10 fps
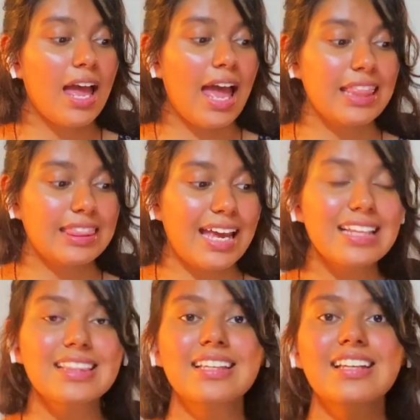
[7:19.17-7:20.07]
And then,
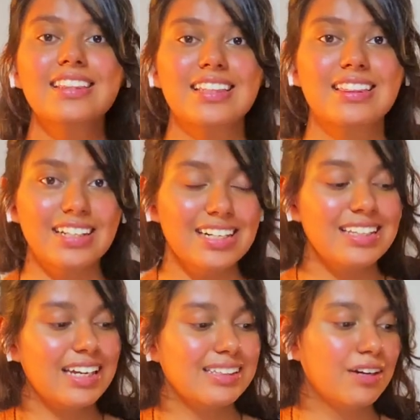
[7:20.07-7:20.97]
the third
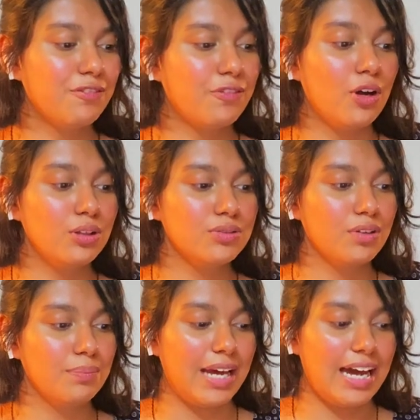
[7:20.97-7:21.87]
thing that follows
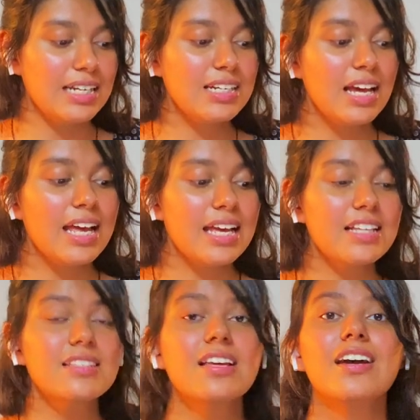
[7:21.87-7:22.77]
from that
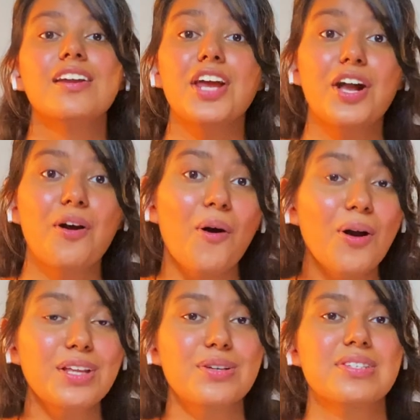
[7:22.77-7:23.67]
is
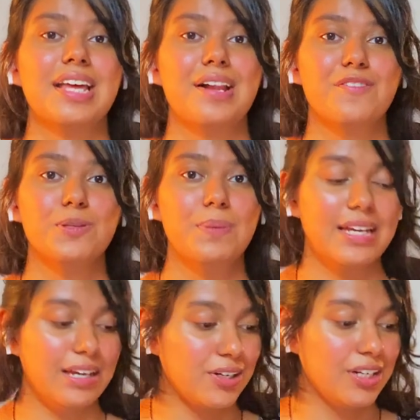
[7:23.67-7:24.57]
record yourself
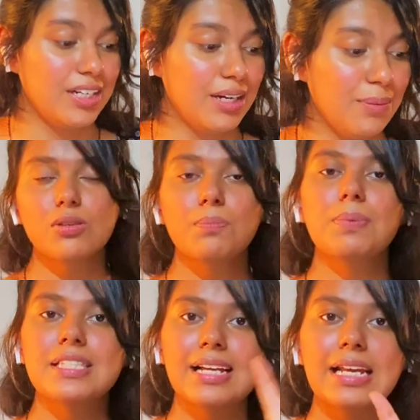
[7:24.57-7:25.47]
speaking Korean. So
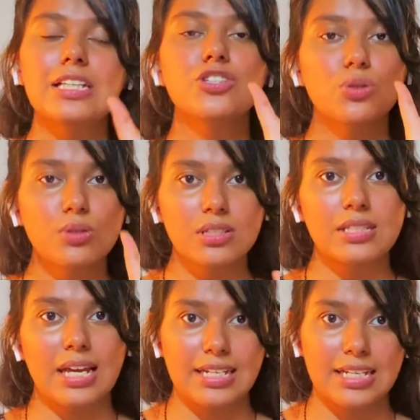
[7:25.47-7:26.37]
basically, choose a
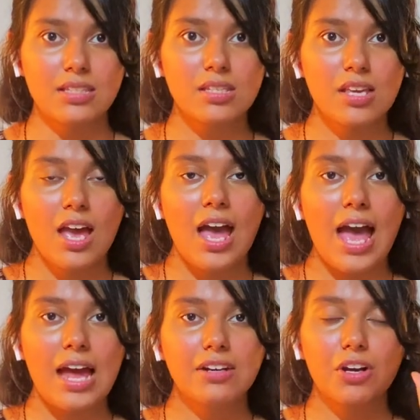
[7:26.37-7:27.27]
sentence
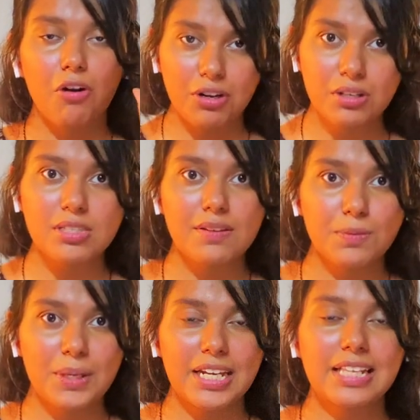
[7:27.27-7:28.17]
and record yourself
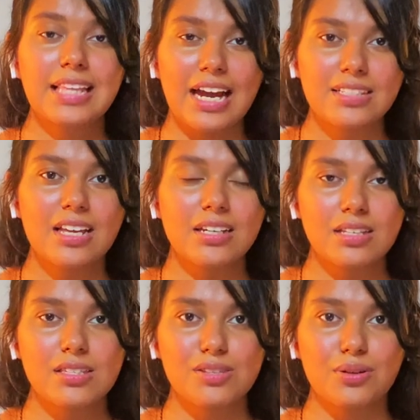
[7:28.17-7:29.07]
speaking that
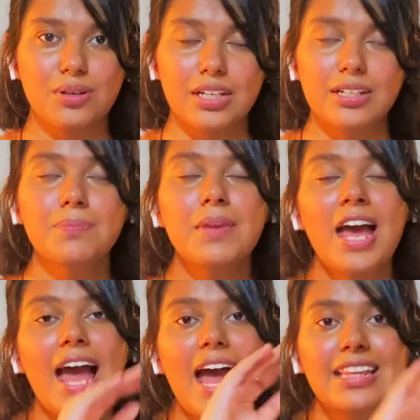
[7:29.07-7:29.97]
sentence in Korean,
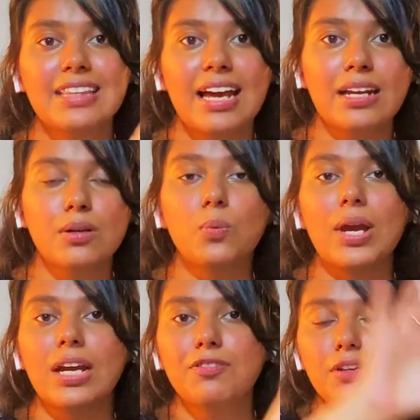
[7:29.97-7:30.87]
and then
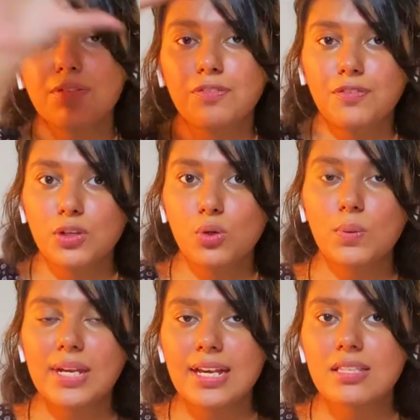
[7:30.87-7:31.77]
wait for a few
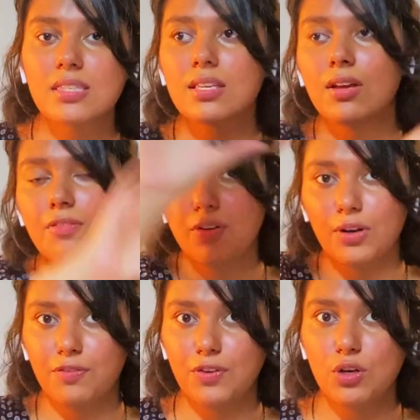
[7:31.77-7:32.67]
weeks, for a
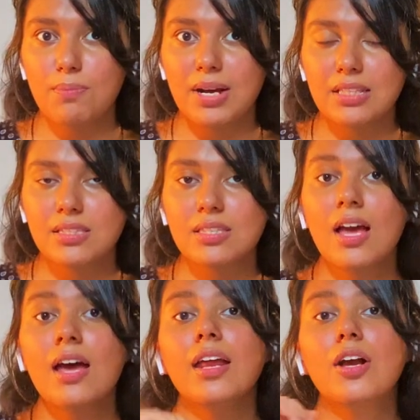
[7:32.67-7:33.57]
few months,
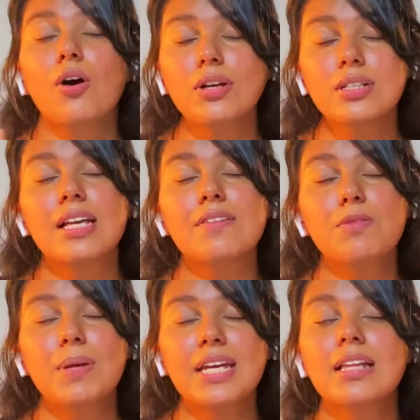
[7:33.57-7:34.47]
record yourself
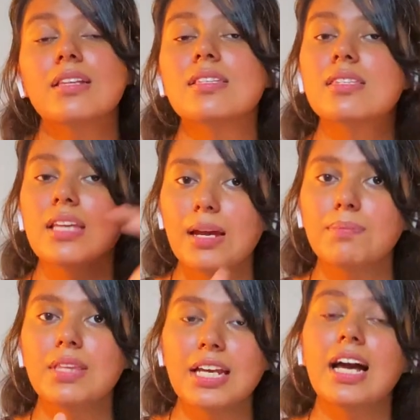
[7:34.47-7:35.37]
speaking the
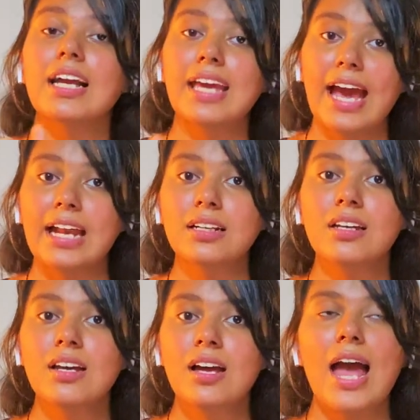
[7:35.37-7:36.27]
same thing again,
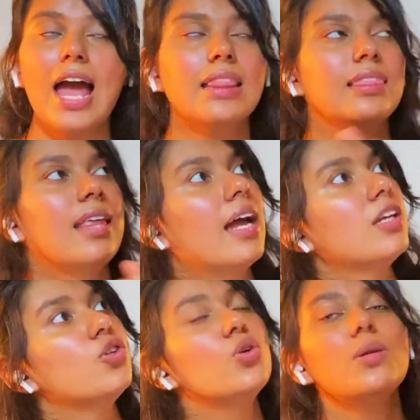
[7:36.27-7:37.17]
and then
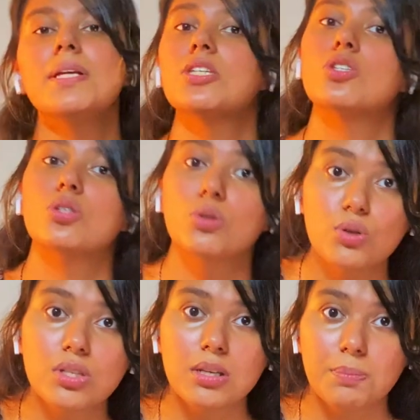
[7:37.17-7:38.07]
you will be
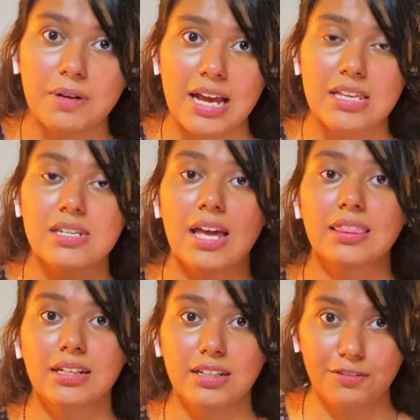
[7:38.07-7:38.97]
so surprised at
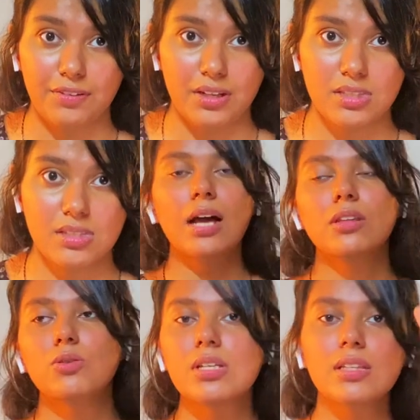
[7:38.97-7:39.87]
the difference.
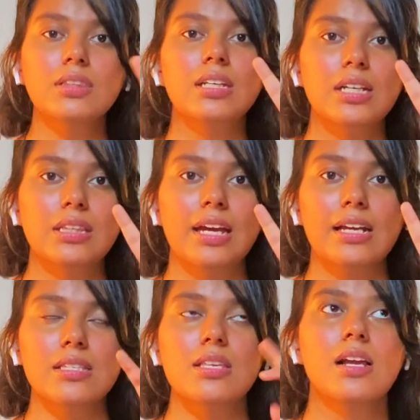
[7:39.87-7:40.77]
Those are the three
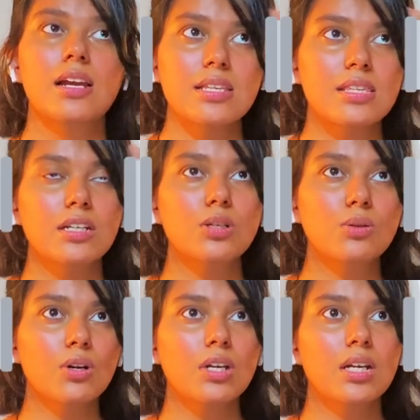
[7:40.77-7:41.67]
things. Listen to
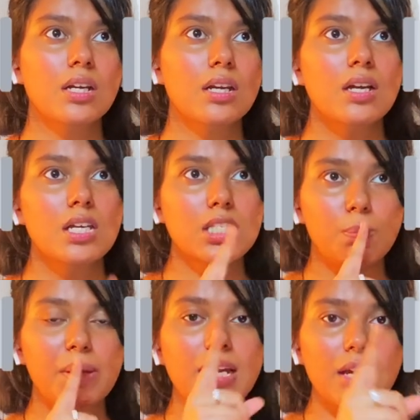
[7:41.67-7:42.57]
Korean,
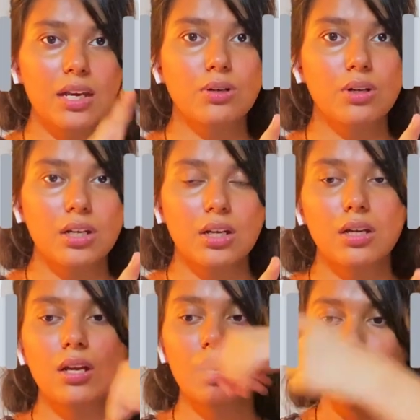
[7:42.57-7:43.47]
speak in Korean,
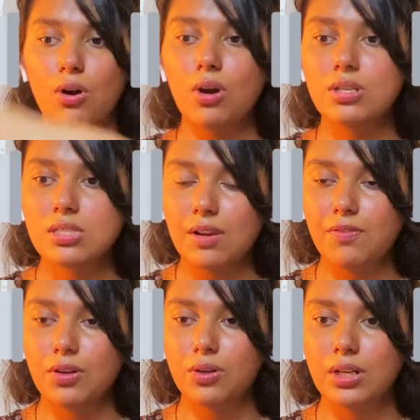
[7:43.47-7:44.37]
record yourself
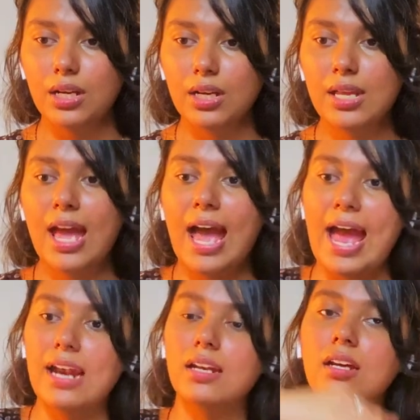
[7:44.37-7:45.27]
in Korean,
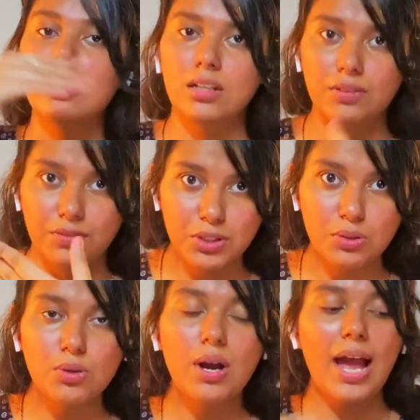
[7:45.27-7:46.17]
and
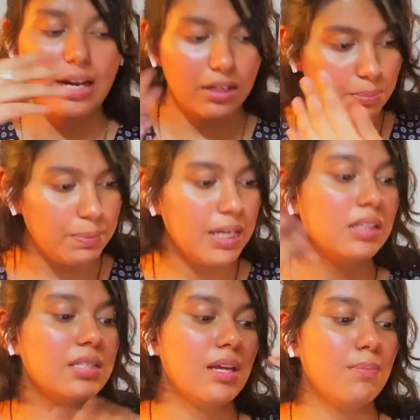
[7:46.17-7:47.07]
review and repeat
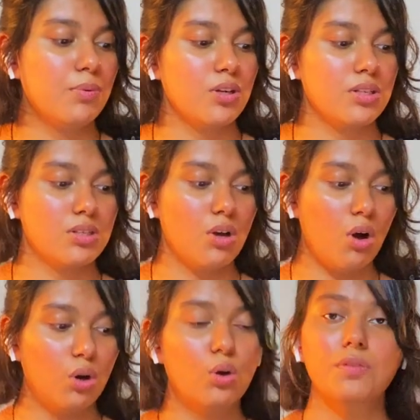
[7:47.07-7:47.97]
the same process
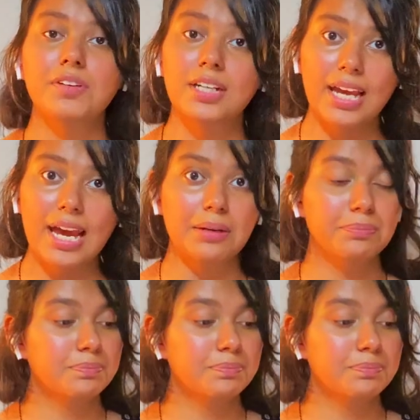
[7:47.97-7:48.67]
all over again.